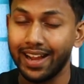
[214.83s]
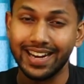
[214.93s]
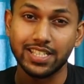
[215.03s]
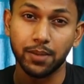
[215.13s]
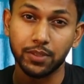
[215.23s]

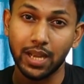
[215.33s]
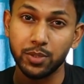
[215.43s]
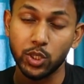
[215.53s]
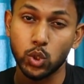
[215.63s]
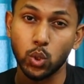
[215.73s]
and
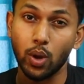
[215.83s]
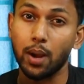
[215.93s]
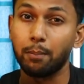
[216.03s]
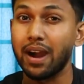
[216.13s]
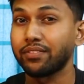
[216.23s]
sometimes it shows
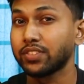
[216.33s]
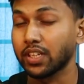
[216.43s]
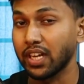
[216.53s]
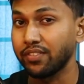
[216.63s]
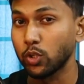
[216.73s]
above
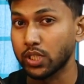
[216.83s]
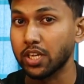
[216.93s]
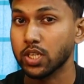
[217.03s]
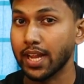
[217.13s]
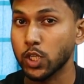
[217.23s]
the review
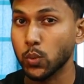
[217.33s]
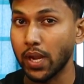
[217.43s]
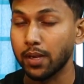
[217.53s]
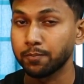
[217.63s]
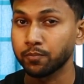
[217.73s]
section as
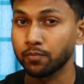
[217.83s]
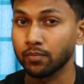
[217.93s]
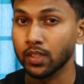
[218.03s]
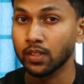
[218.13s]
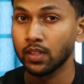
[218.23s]
well.
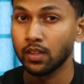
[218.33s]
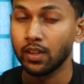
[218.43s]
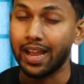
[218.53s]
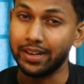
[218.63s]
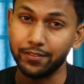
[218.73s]

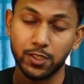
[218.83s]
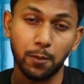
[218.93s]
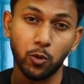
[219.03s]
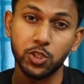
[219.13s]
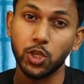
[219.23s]
And if
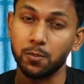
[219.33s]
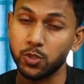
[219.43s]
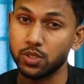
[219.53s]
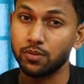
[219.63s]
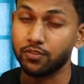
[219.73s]
someone
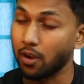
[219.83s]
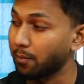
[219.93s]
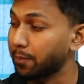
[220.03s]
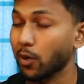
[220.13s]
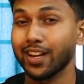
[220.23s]
jumps from
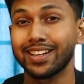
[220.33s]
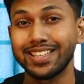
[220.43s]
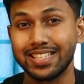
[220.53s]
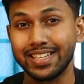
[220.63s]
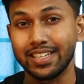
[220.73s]
the product
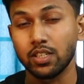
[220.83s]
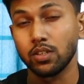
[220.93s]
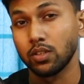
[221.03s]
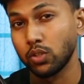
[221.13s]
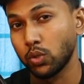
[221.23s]
listing
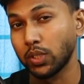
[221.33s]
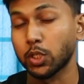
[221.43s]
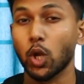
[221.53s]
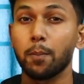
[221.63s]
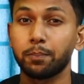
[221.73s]
to
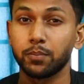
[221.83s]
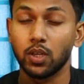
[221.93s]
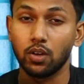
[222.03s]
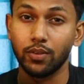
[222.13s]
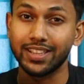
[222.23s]
the top
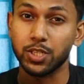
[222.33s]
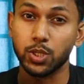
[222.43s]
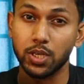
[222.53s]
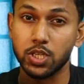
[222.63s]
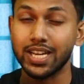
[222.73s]
where the
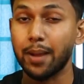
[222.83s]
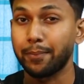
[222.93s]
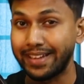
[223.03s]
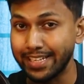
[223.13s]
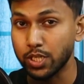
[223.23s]
search
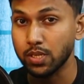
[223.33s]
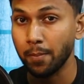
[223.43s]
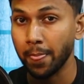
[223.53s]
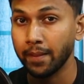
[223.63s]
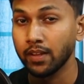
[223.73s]
tab is,
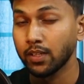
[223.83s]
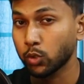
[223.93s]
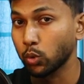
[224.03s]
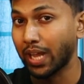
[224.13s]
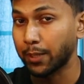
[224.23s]

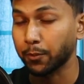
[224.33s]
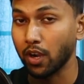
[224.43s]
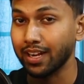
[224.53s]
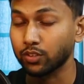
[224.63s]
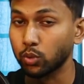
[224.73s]
through that
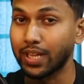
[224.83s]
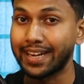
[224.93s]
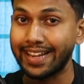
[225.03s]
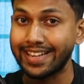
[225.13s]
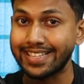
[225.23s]
product, through
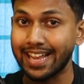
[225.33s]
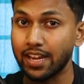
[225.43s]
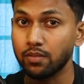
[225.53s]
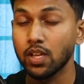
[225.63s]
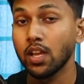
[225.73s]
that
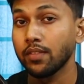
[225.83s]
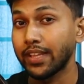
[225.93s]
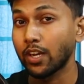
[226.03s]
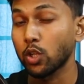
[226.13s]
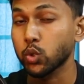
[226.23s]
ASIN,
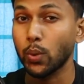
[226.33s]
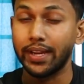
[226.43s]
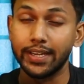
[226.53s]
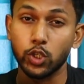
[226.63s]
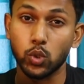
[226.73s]
then also
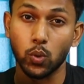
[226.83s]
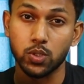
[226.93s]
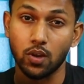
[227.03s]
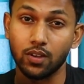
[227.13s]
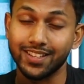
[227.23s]
it
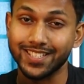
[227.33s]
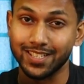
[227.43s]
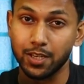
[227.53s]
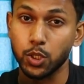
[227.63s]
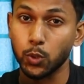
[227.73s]
shows on the
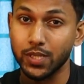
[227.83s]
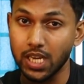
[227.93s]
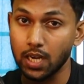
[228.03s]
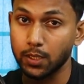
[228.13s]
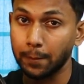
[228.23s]
search
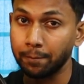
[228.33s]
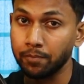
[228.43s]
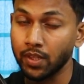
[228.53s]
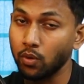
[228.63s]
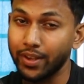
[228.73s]
result
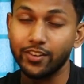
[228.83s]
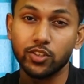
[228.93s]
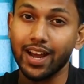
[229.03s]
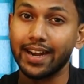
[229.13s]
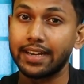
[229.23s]
when you're
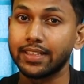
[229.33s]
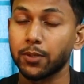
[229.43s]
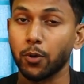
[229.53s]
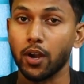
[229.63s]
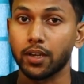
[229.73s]
targeting
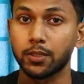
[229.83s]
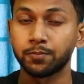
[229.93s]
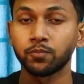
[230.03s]
that product.